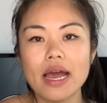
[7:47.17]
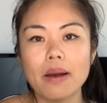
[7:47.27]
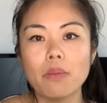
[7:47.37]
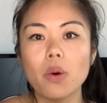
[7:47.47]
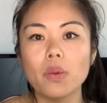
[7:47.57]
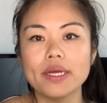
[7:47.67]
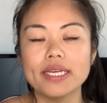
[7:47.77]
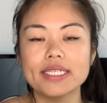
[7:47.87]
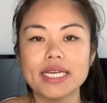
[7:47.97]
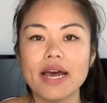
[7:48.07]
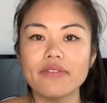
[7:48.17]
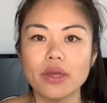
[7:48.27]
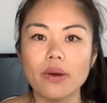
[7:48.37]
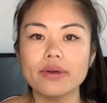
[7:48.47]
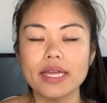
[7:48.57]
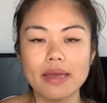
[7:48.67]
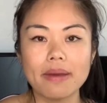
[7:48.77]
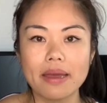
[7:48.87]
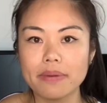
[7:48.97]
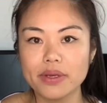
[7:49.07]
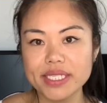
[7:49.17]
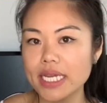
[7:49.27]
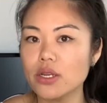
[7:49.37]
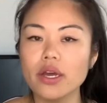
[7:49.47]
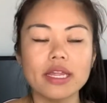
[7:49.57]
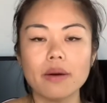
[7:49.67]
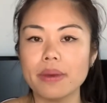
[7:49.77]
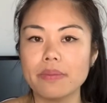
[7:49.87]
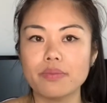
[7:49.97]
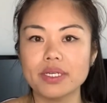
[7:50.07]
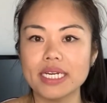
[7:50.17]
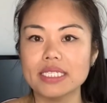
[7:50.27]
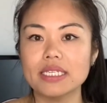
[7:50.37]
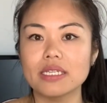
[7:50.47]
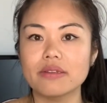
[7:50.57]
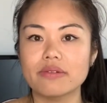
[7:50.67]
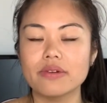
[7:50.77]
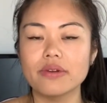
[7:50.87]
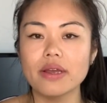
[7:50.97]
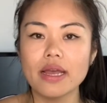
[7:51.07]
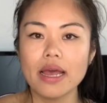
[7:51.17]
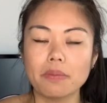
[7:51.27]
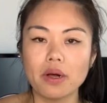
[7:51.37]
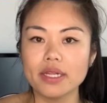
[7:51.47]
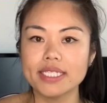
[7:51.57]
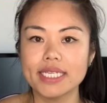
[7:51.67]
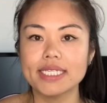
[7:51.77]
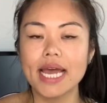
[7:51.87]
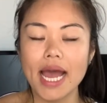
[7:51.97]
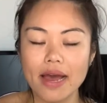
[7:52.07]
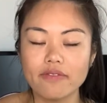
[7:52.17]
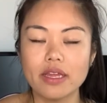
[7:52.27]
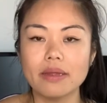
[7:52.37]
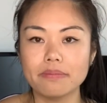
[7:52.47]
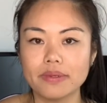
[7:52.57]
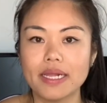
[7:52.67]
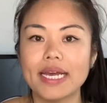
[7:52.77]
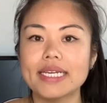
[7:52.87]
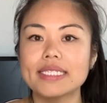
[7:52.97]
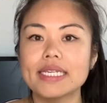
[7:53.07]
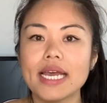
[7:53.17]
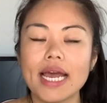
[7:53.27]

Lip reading: more willing to have a go on eBay because they know they'll be protected through the policies they have in place.